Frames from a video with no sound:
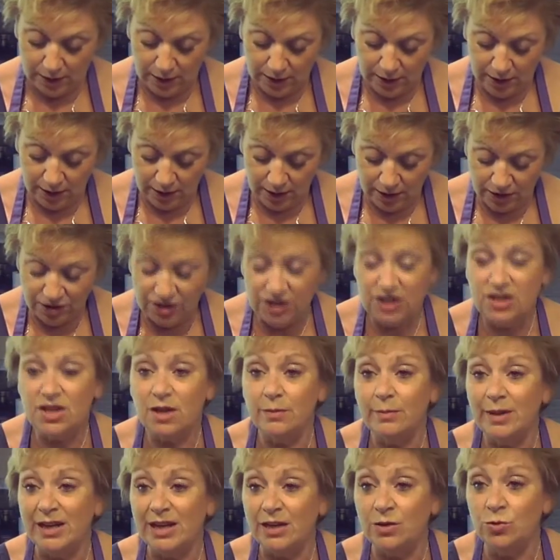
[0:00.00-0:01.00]
Here it goes. It's
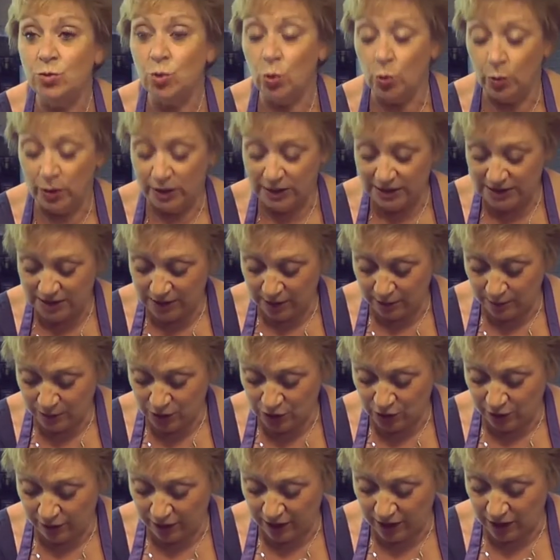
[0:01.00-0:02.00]
going to make a noise, so I'm
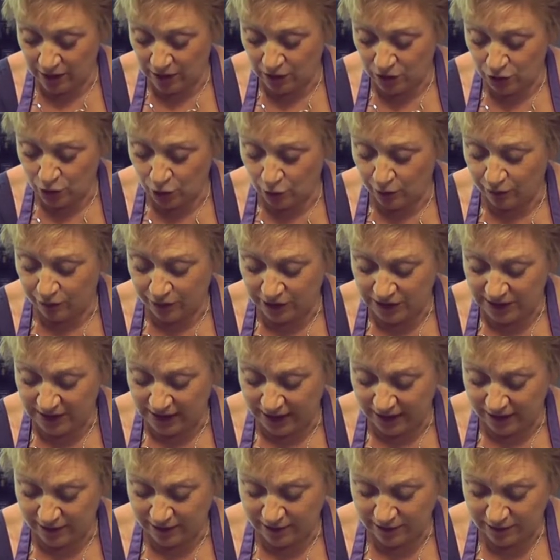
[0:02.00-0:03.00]
sorry I can't talk for a
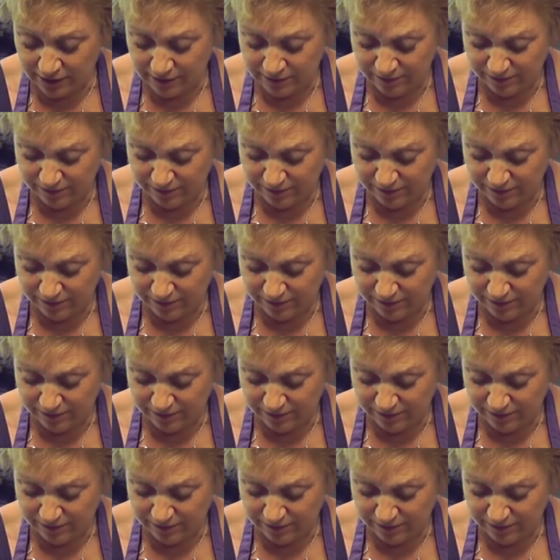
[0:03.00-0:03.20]
second.